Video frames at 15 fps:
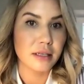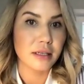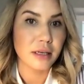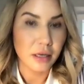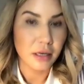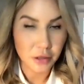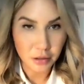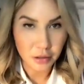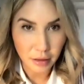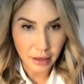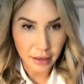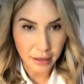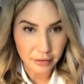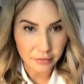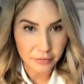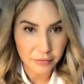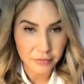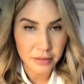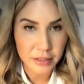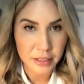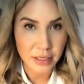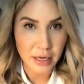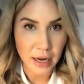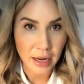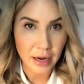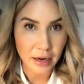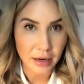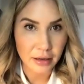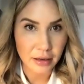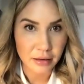in your life
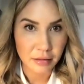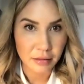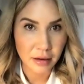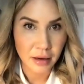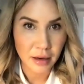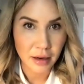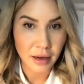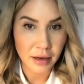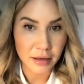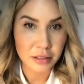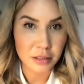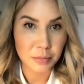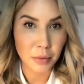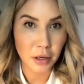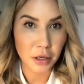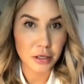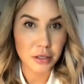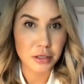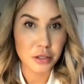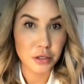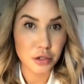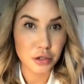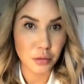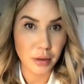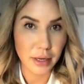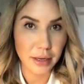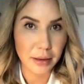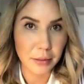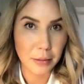today has sparked joy?